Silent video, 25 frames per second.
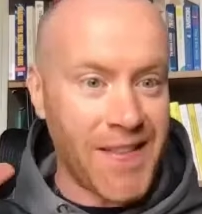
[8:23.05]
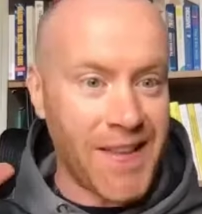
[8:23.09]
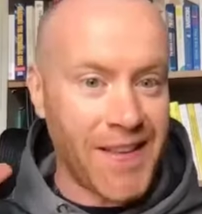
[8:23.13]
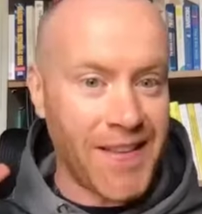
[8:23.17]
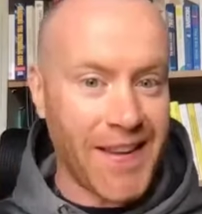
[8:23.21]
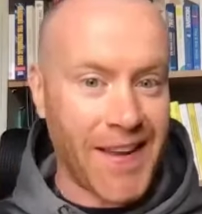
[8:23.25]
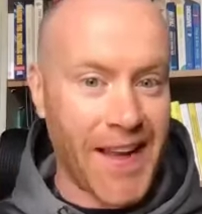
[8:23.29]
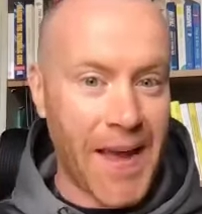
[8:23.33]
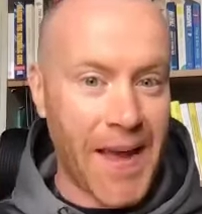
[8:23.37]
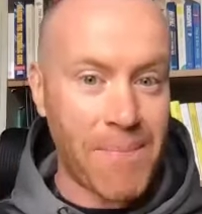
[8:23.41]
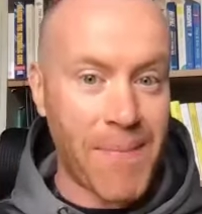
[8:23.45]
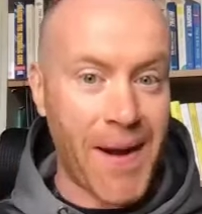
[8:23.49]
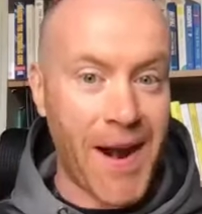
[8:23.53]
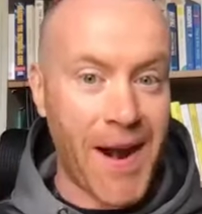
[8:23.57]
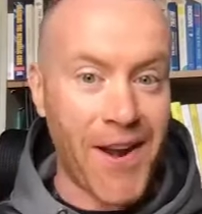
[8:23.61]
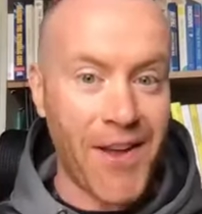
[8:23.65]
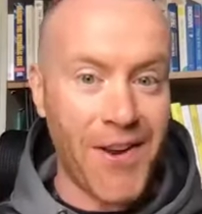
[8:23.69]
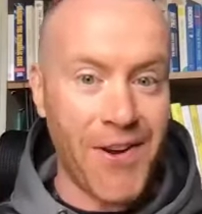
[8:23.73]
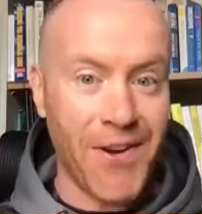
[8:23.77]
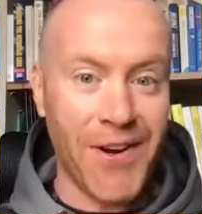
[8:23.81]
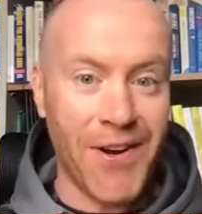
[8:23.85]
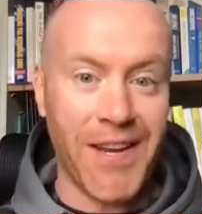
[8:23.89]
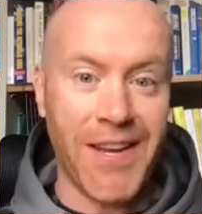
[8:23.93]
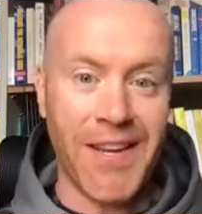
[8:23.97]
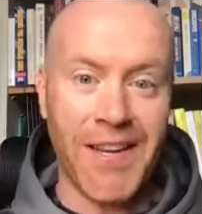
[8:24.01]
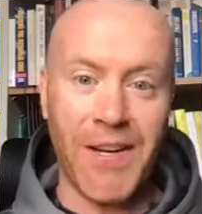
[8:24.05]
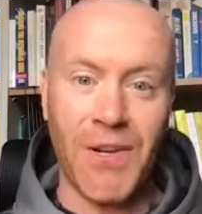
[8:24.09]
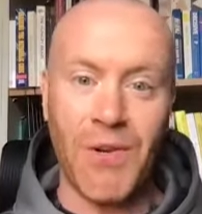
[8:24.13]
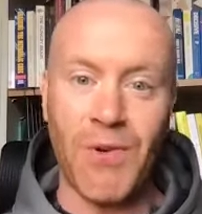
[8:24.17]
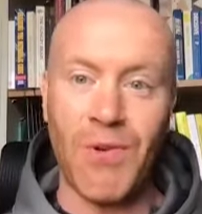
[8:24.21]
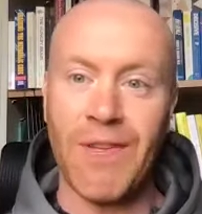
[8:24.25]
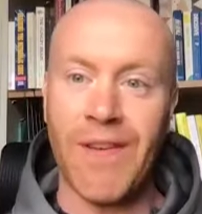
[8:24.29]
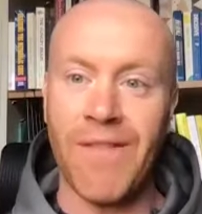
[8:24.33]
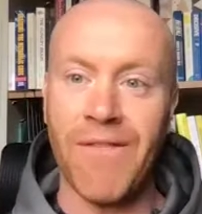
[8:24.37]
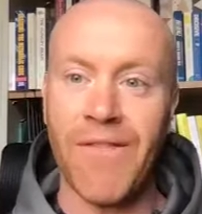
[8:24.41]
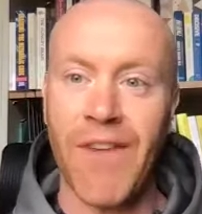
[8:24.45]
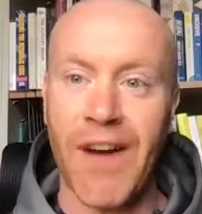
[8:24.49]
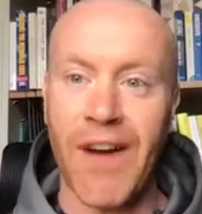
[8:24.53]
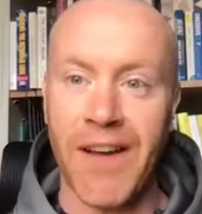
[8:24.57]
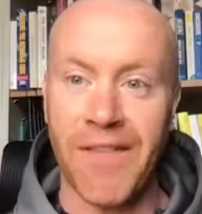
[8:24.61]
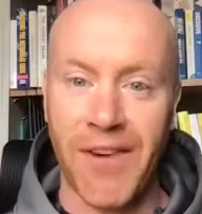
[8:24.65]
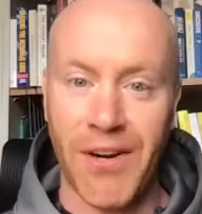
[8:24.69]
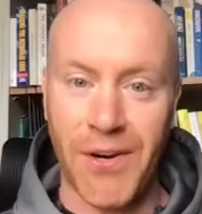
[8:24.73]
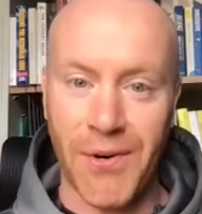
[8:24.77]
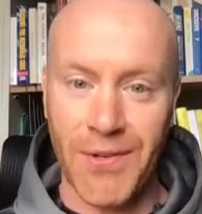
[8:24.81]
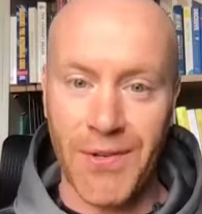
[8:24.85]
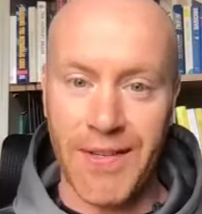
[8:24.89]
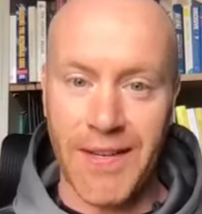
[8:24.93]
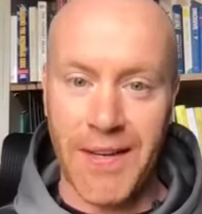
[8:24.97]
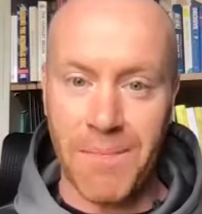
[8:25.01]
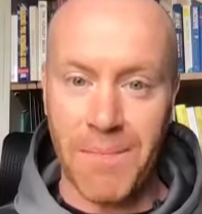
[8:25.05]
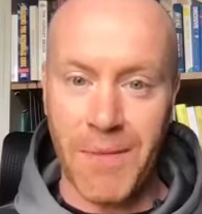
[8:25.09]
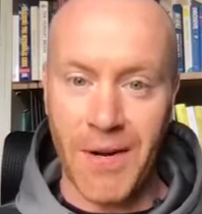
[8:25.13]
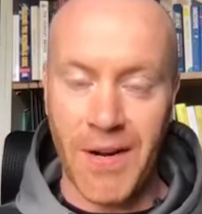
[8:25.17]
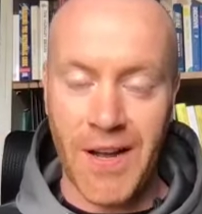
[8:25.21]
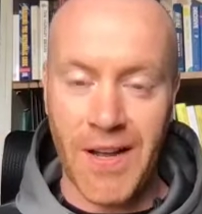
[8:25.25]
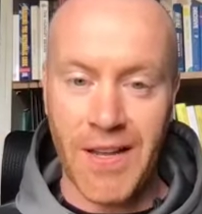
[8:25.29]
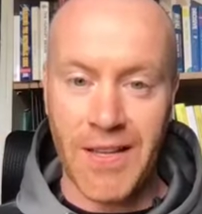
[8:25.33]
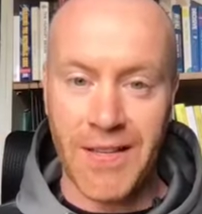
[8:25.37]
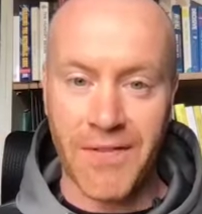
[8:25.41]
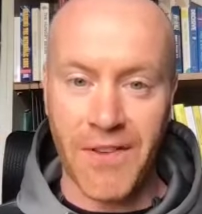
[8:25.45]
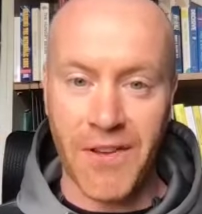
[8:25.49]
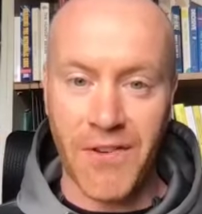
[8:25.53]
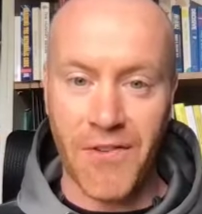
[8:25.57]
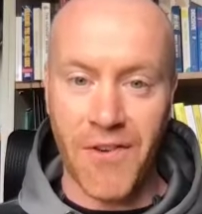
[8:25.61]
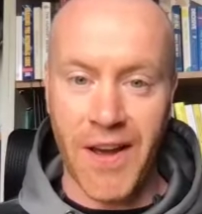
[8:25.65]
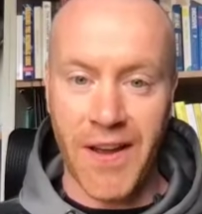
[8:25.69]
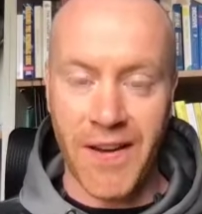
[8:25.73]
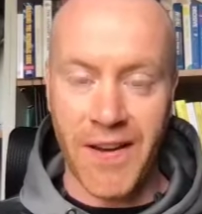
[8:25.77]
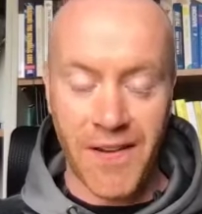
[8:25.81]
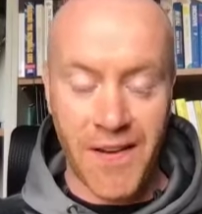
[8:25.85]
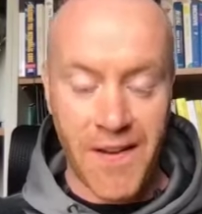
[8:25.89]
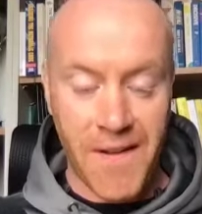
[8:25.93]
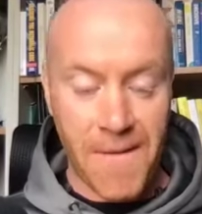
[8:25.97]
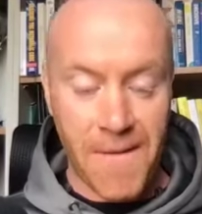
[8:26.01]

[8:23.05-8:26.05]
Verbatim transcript: that they get paranoid and losing 5 hours sleep because of it, right?